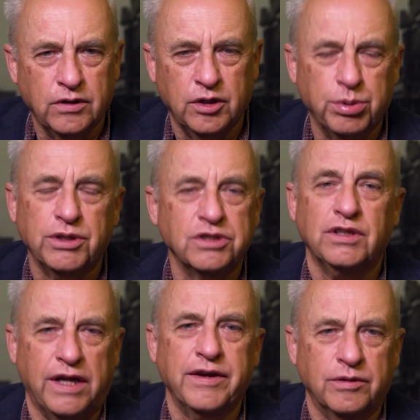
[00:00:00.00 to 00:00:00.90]

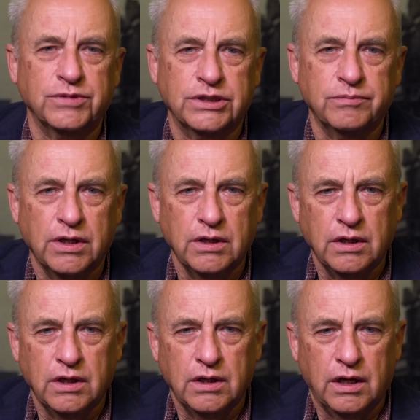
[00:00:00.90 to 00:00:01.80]
personal items?
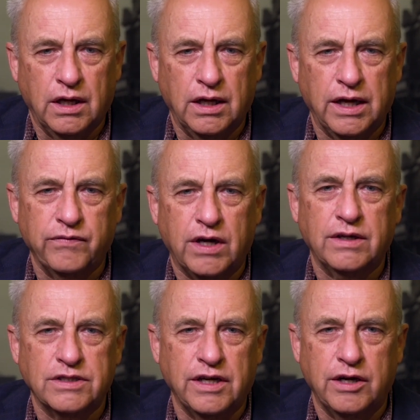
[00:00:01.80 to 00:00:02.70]
And I've got
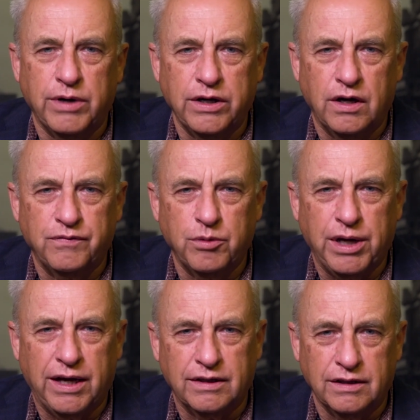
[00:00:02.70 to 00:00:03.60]
to say right off the
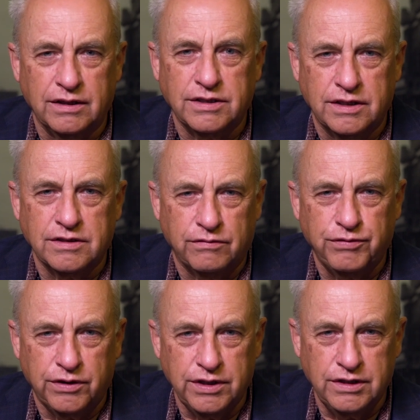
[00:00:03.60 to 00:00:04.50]
bat that this is a
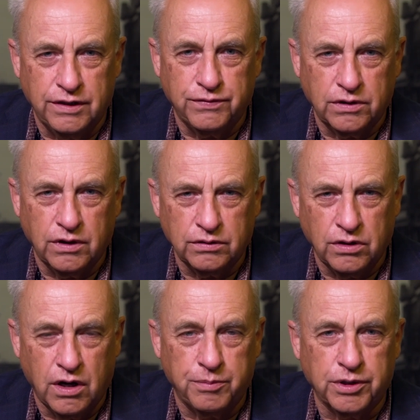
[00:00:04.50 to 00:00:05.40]
very difficult
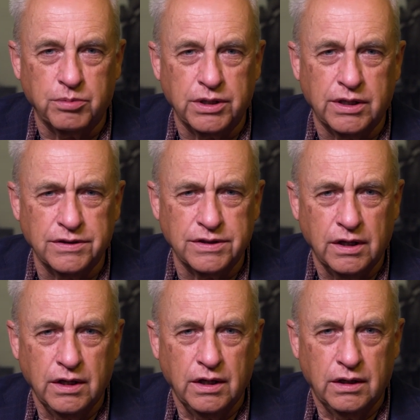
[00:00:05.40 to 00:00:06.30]
topic, because
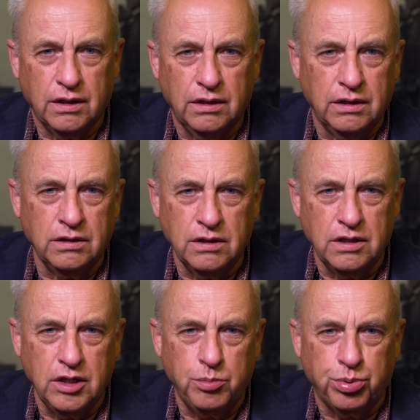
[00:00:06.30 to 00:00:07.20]
in
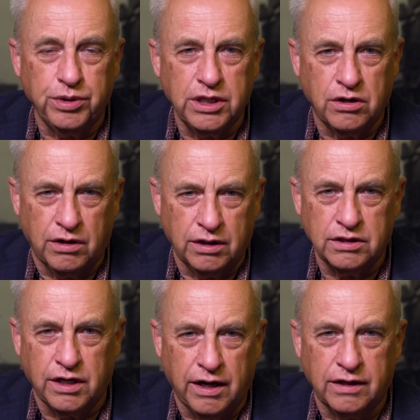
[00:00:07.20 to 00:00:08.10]
the
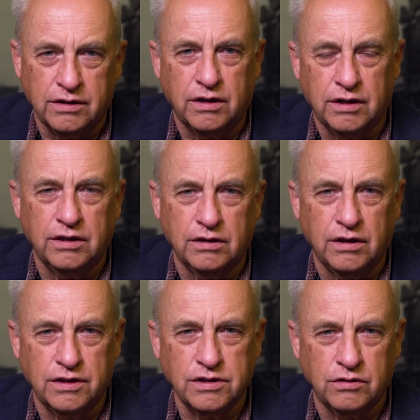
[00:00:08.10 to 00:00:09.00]
pre-contact
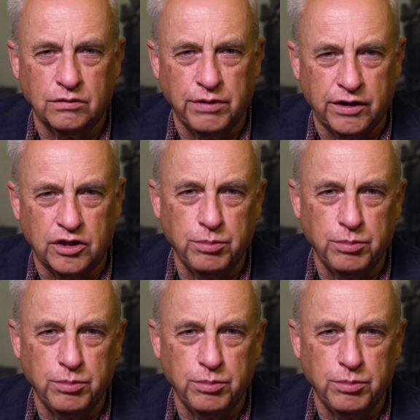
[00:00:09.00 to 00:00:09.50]
archaeological record,